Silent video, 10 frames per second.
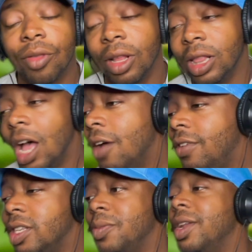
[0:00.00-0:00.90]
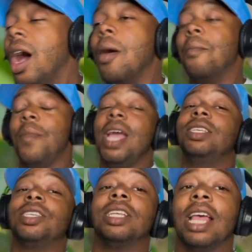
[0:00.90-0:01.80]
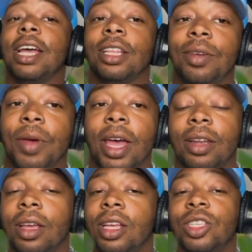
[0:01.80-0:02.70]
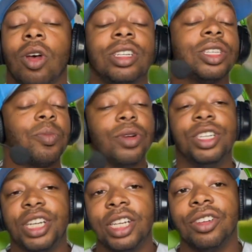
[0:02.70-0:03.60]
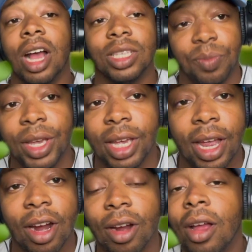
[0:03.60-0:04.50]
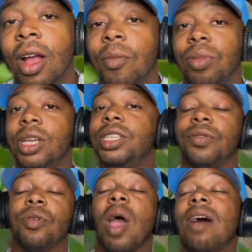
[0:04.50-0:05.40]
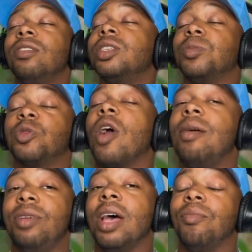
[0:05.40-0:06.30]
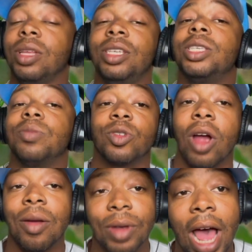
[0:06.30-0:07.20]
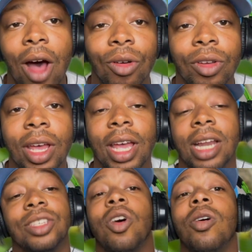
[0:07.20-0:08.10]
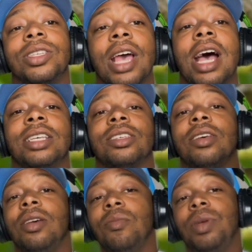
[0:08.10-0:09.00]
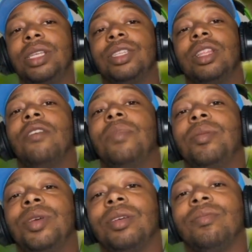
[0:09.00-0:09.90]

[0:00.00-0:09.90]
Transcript: The love has been amazing lately, man. So I just appreciate you guys being here. Please, if you haven't subscribed yet, please subscribe now. And as always, guys, peace and love, baby.